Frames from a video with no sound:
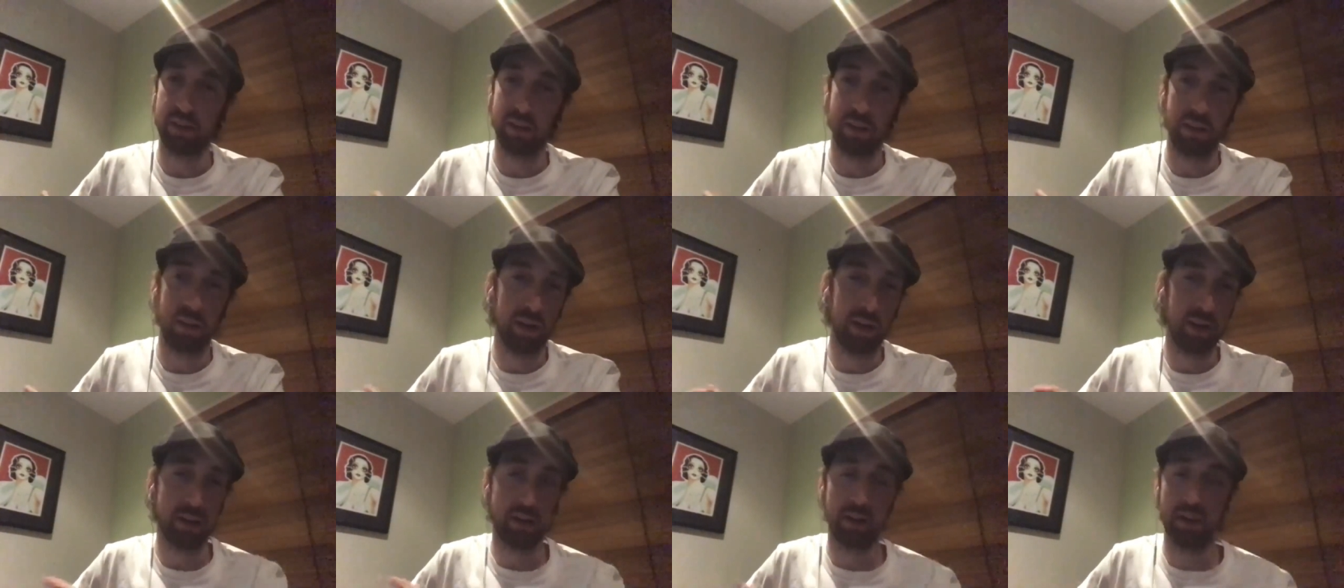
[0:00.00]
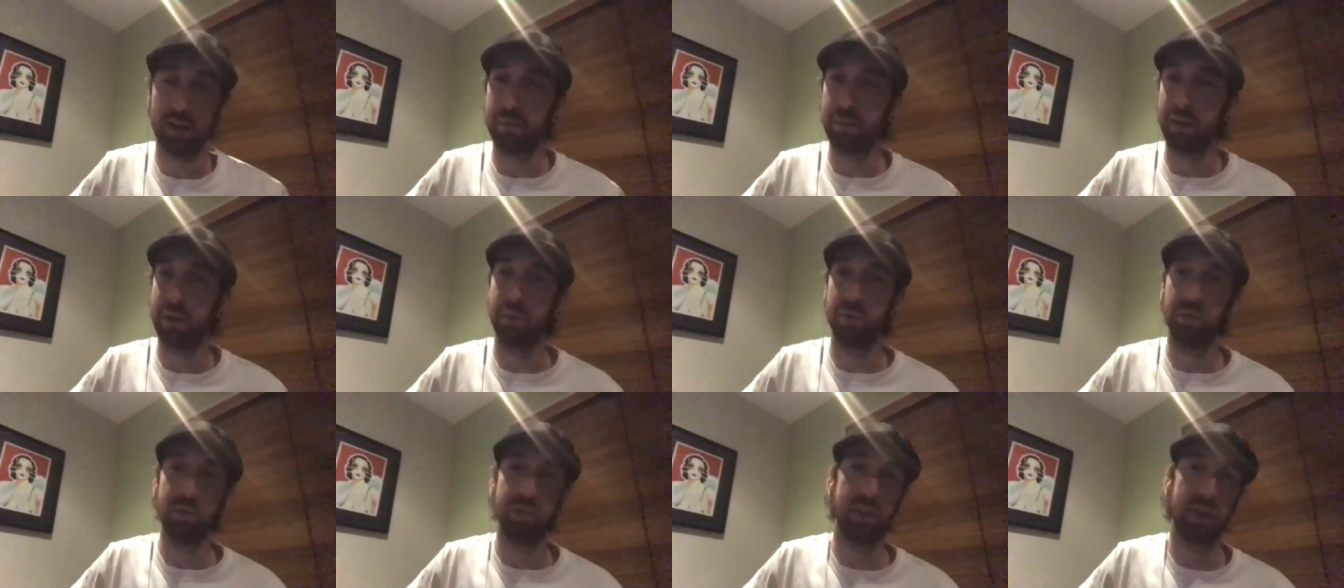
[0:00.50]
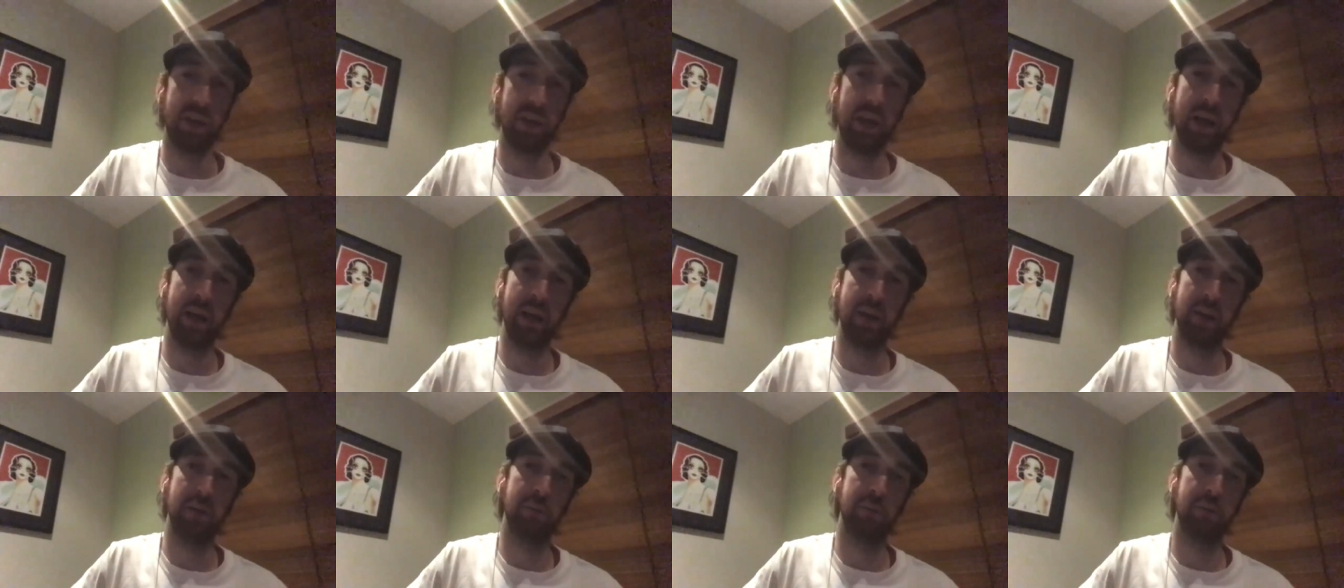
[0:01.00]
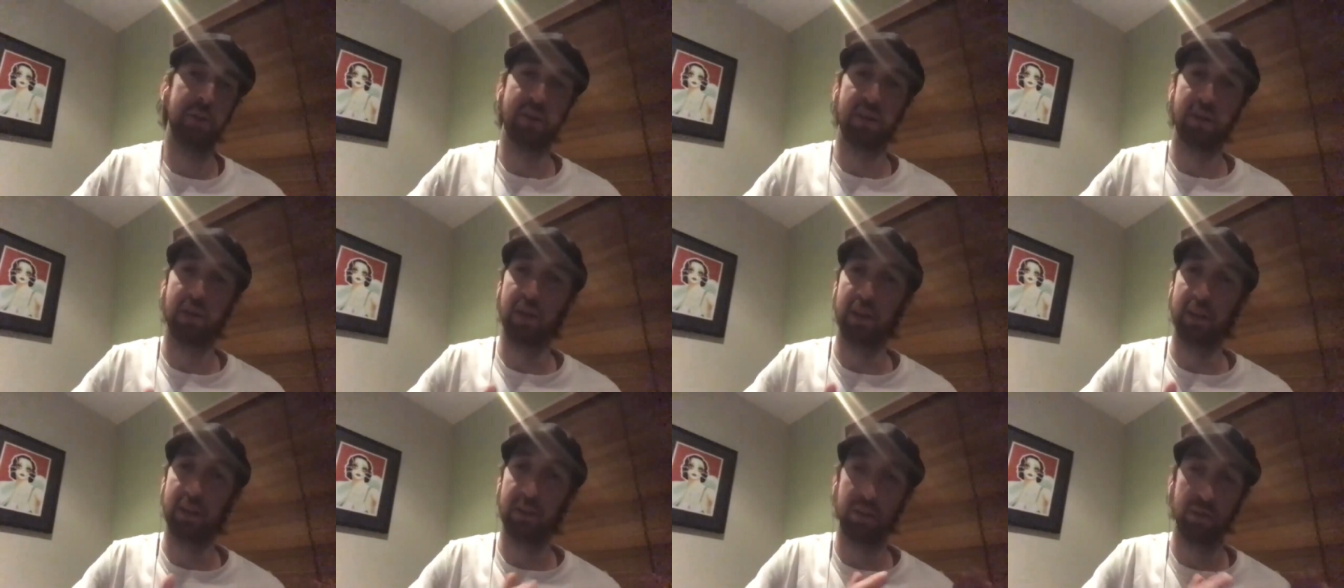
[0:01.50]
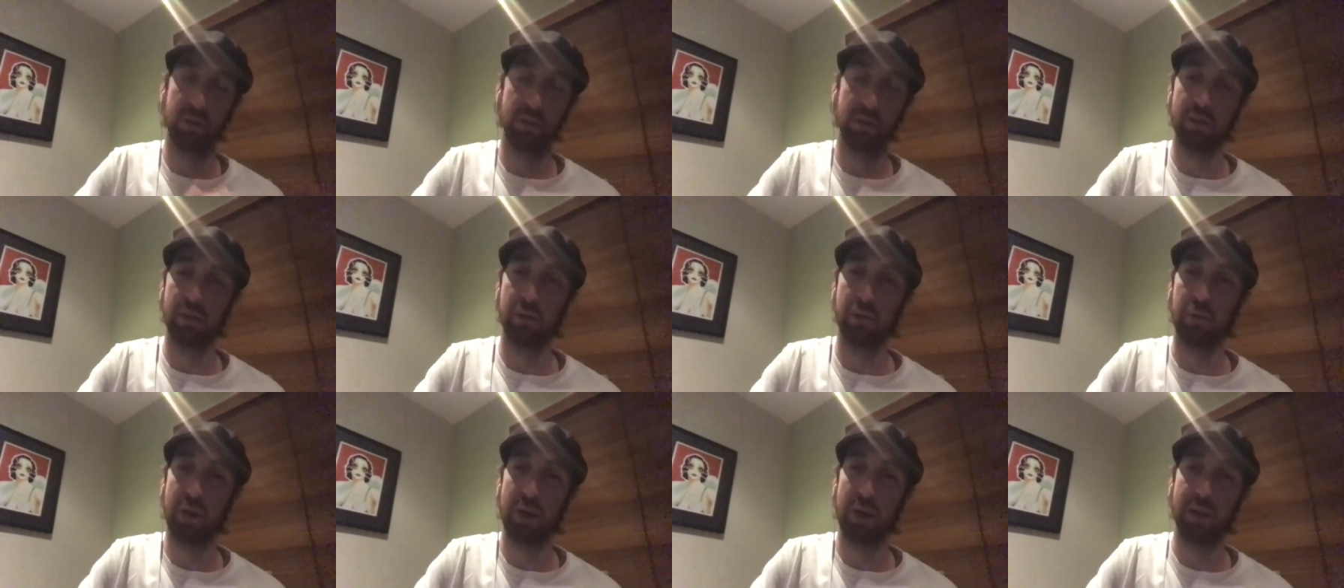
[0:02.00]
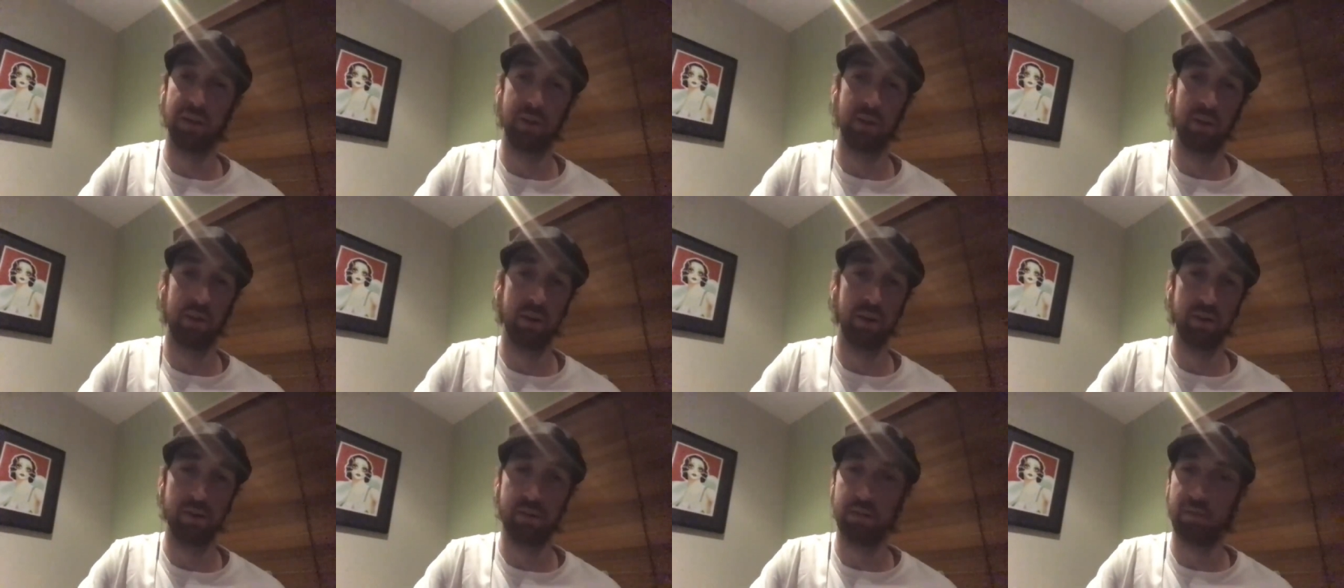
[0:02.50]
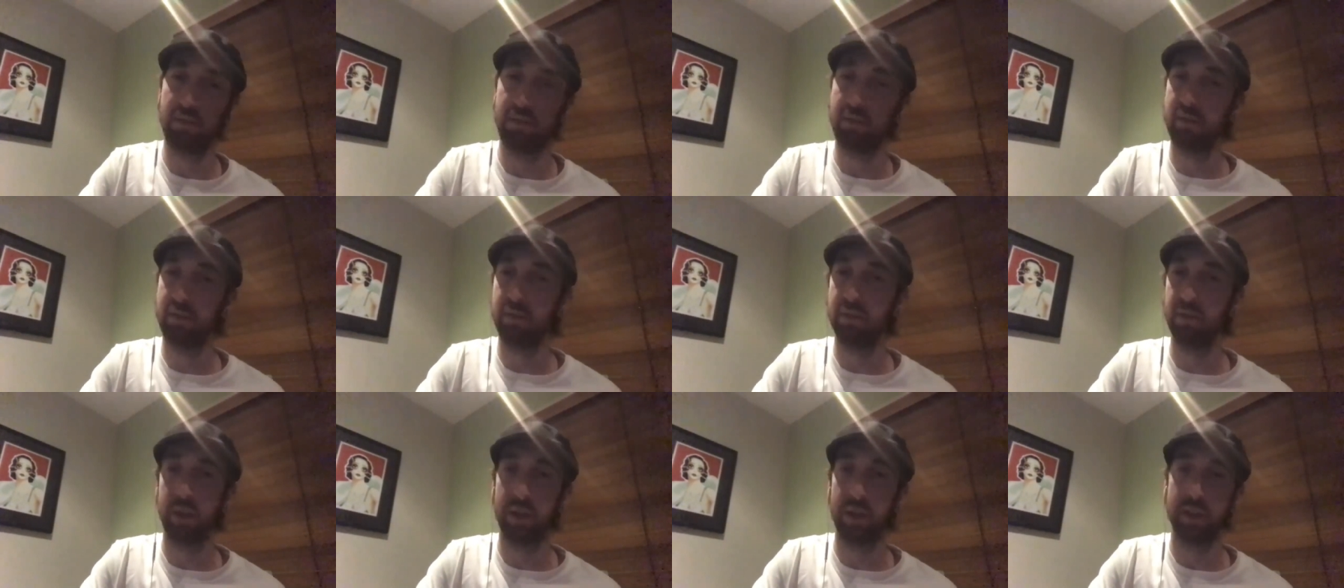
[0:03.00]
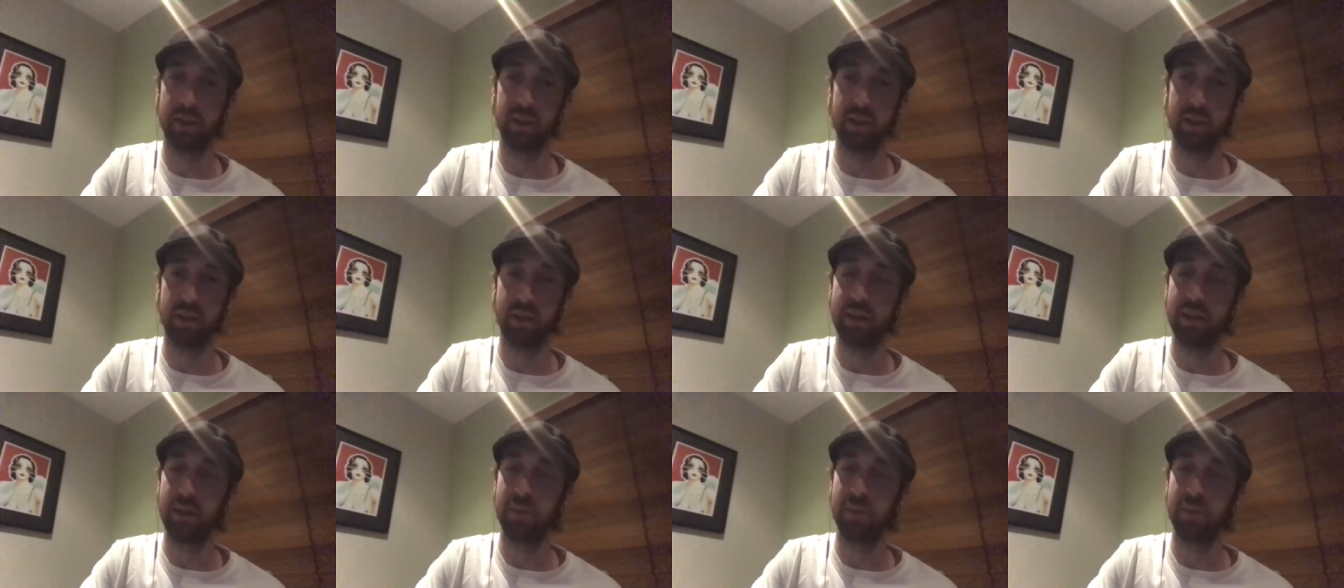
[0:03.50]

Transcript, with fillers: Like like Pete was saying, with like doing the one third, like the clean